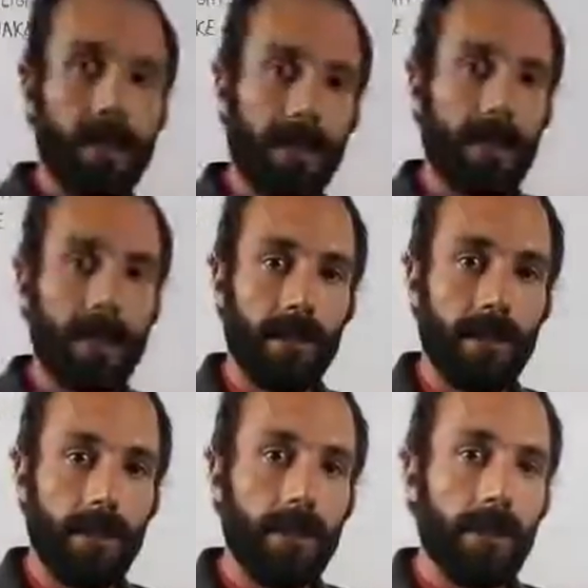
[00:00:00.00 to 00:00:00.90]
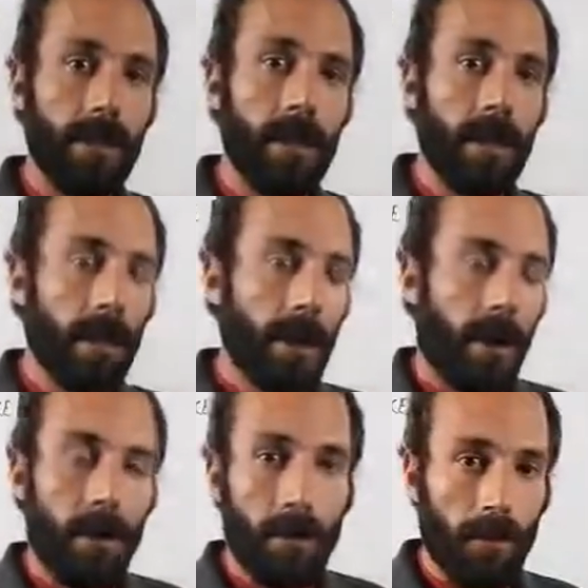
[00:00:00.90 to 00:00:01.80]
we see on the moon
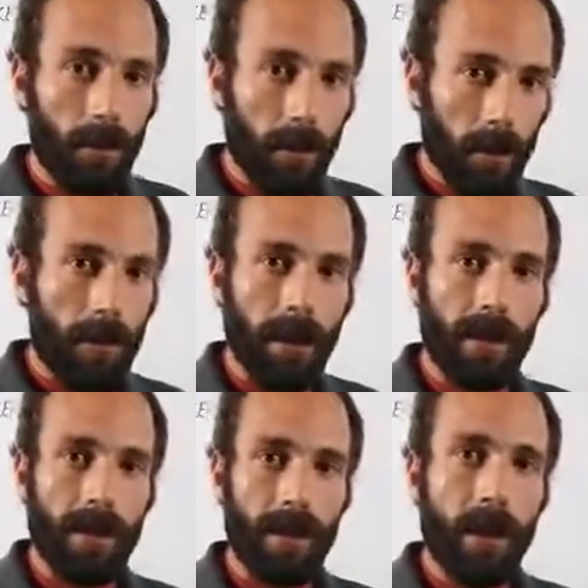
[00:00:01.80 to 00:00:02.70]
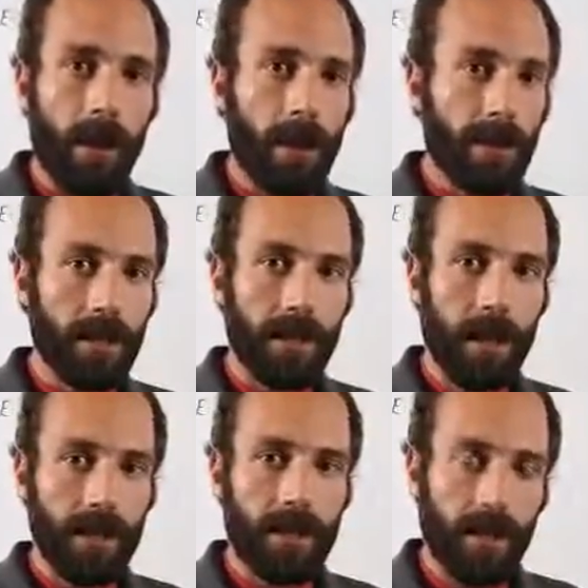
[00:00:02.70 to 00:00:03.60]
were more likely caused
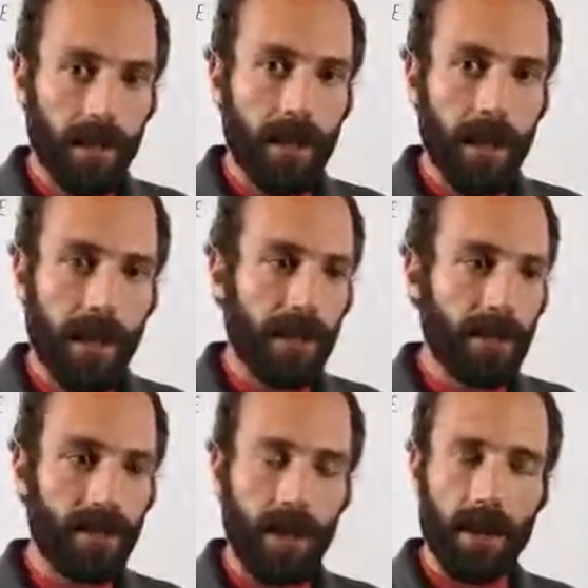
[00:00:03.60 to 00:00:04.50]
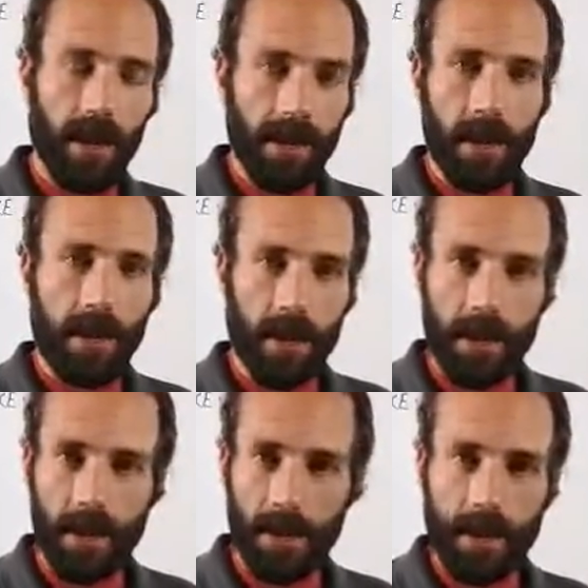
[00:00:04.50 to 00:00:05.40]
by some kind of
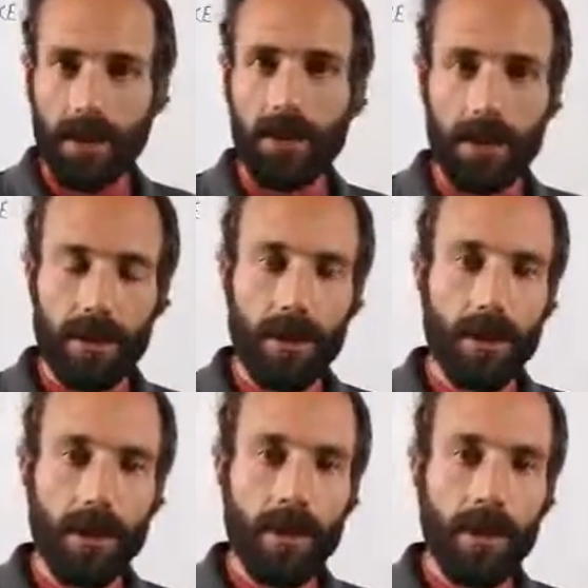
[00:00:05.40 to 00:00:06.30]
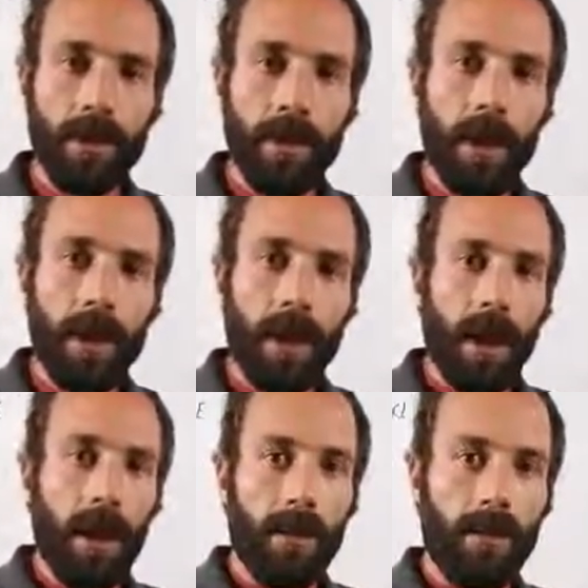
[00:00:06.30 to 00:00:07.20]
electrical storm.
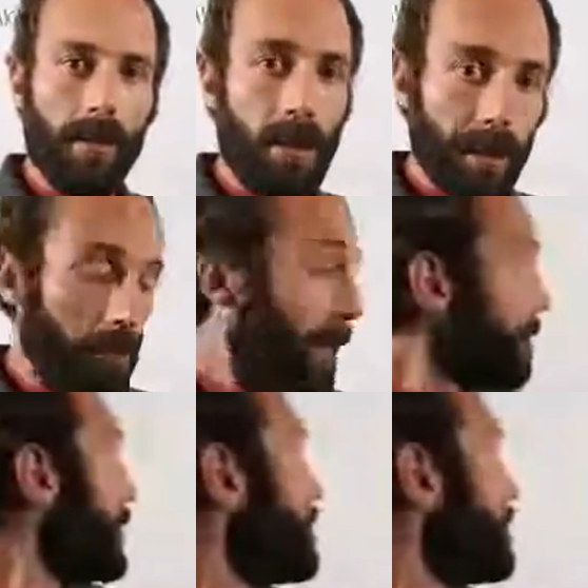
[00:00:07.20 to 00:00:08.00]
One of the main